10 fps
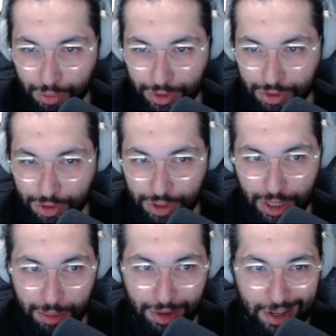research
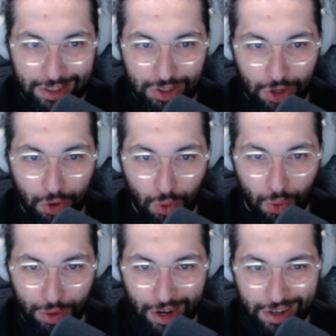team. It's
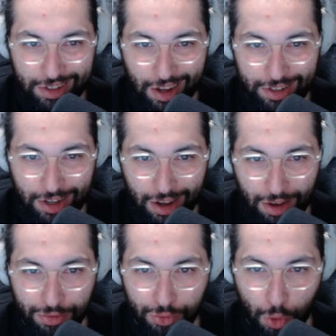called Data
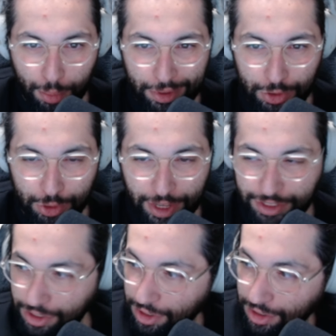
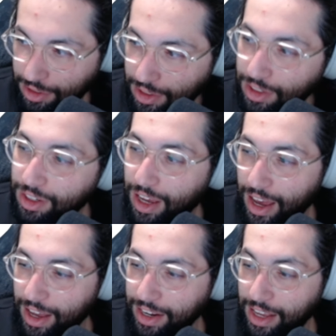Formulator.
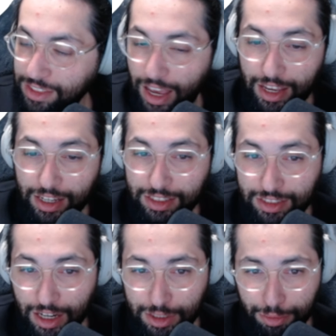And as a data